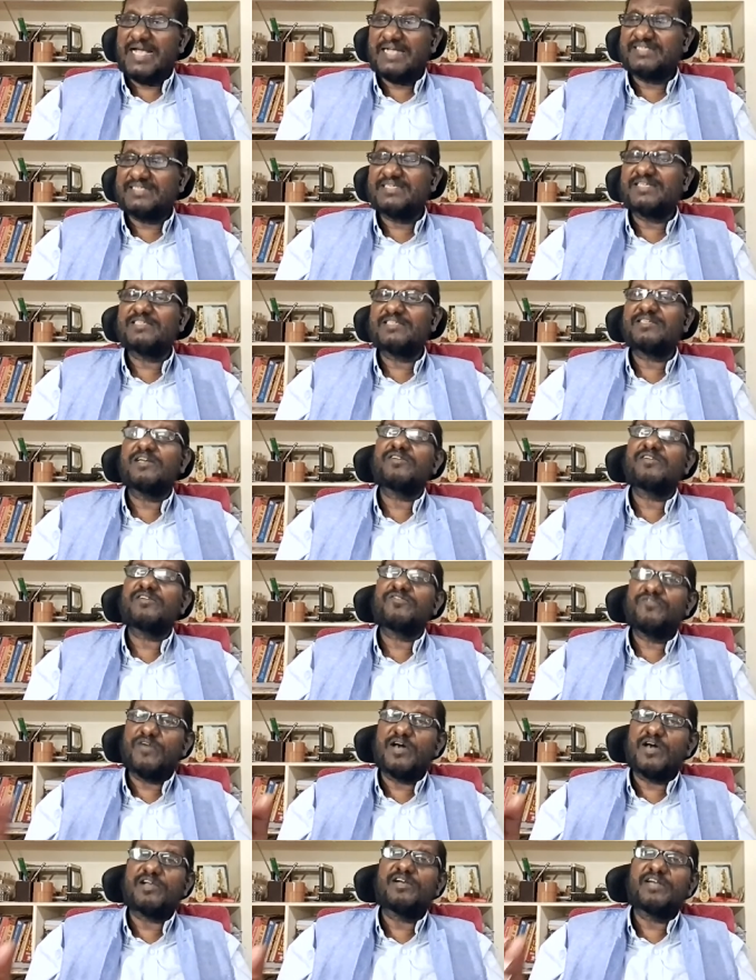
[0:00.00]
As a result,
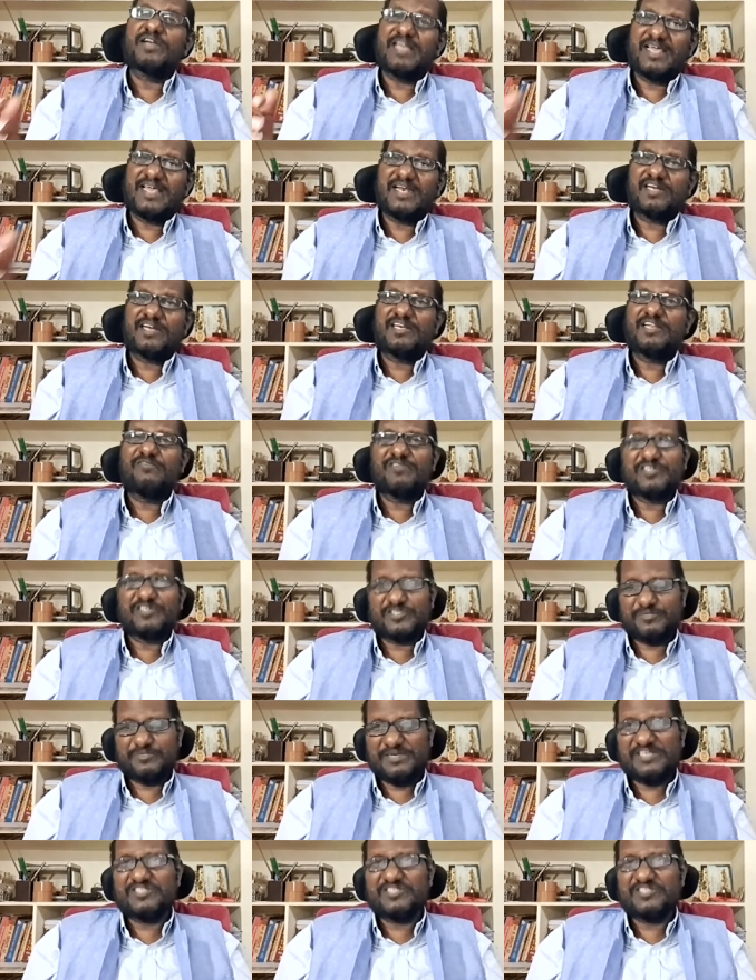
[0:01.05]
foreign direct
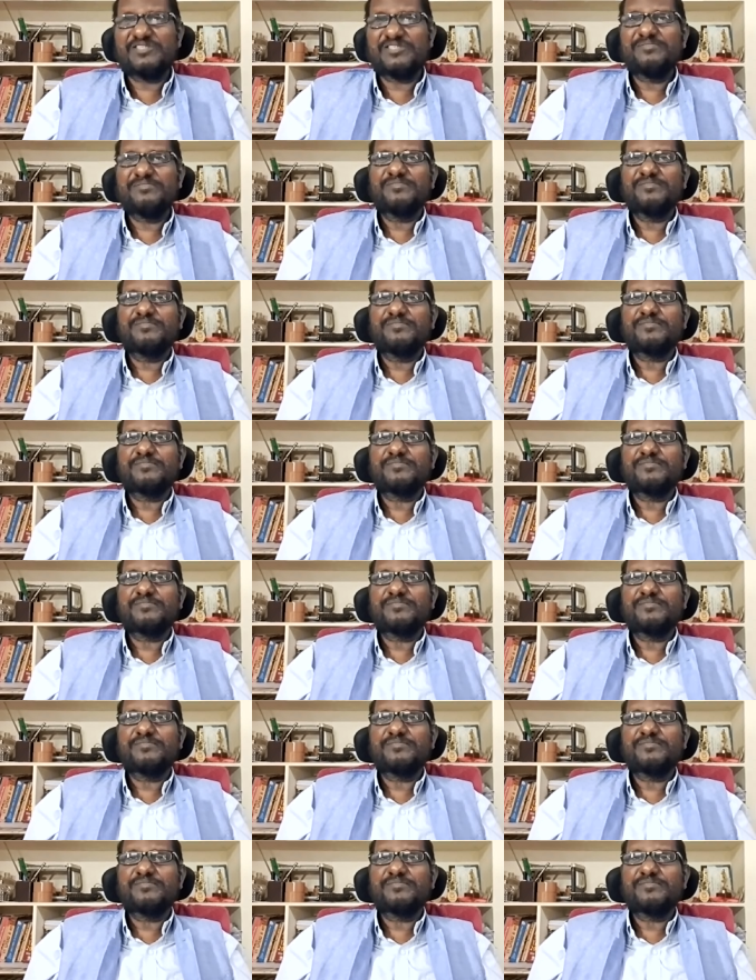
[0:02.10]
investments